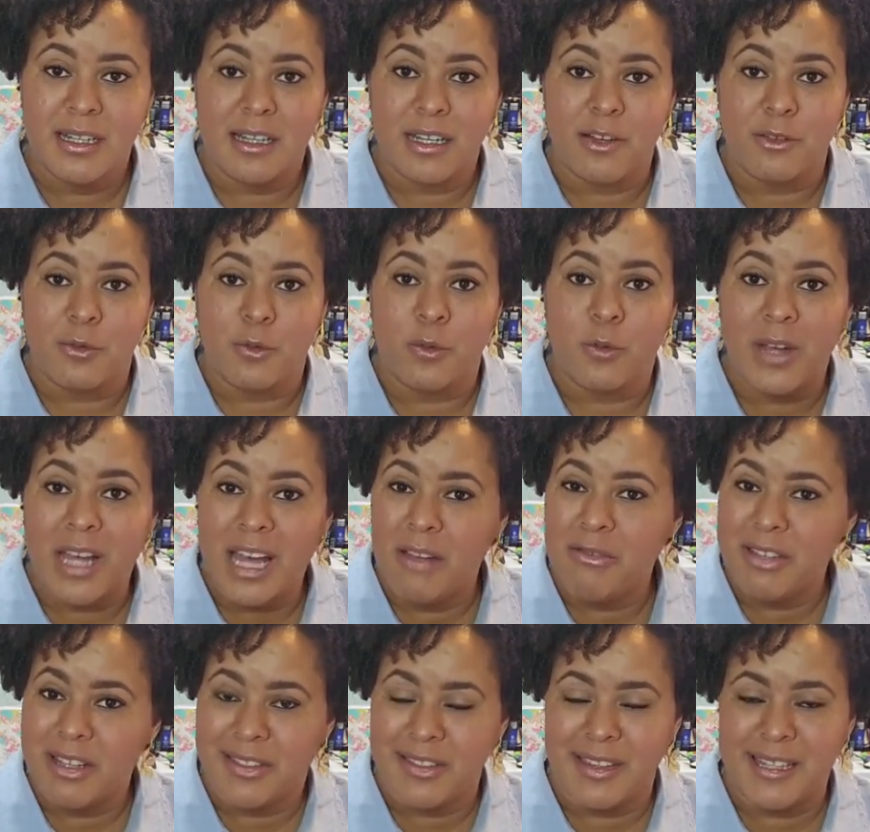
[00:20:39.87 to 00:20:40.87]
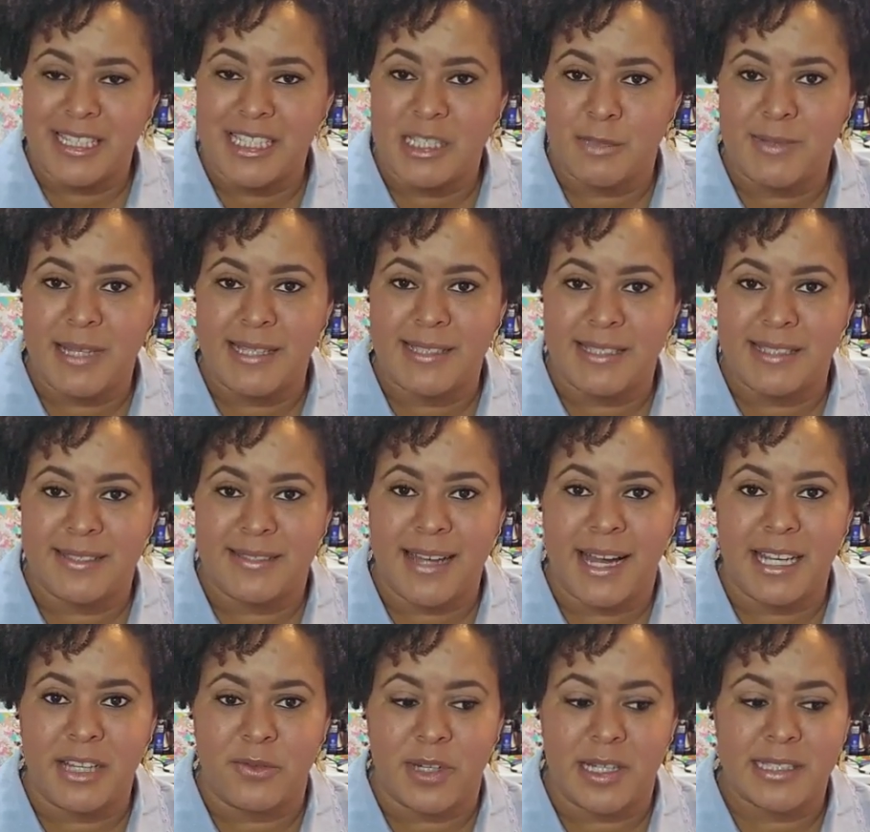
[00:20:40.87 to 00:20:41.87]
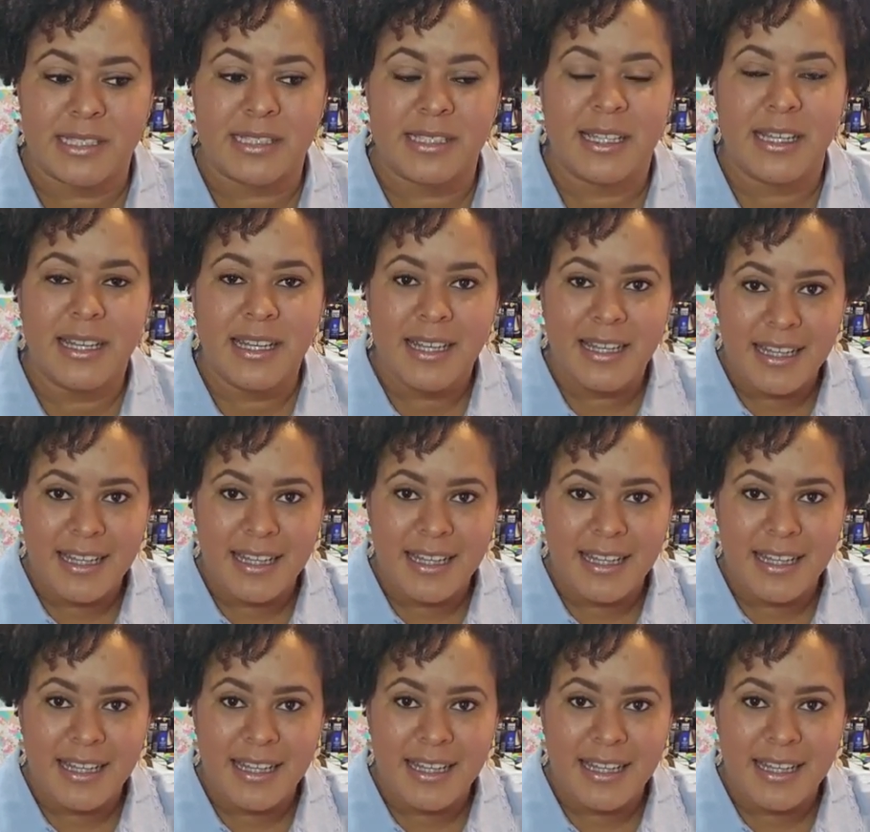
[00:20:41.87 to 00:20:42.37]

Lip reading: of everything that He's placed inside of us